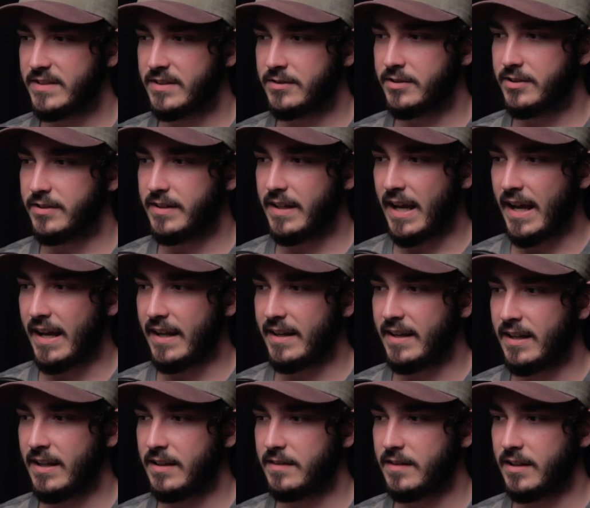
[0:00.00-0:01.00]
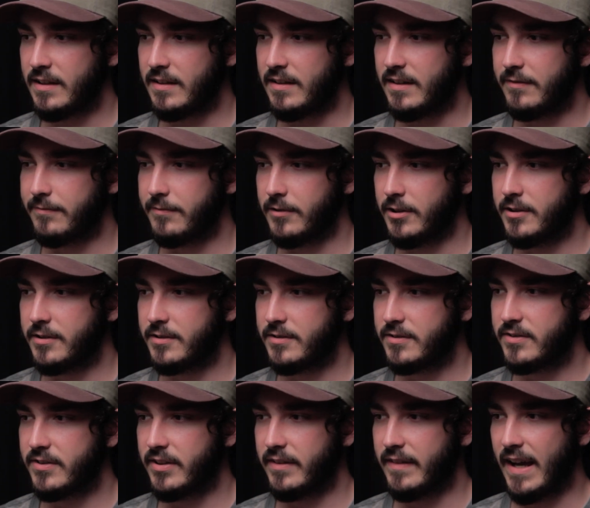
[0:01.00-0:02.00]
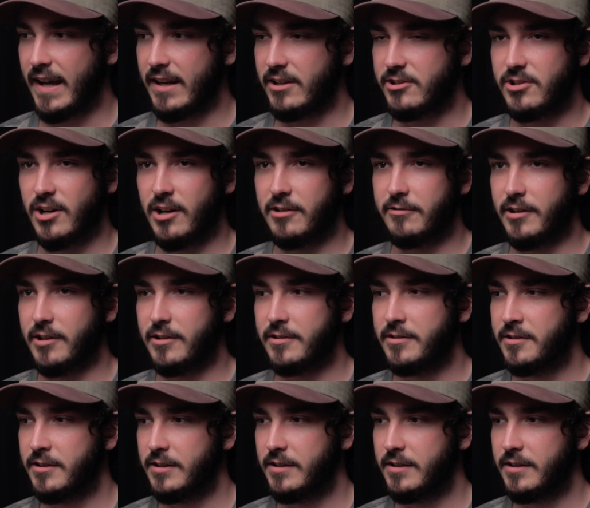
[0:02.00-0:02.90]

doesn't add anything different to that genre.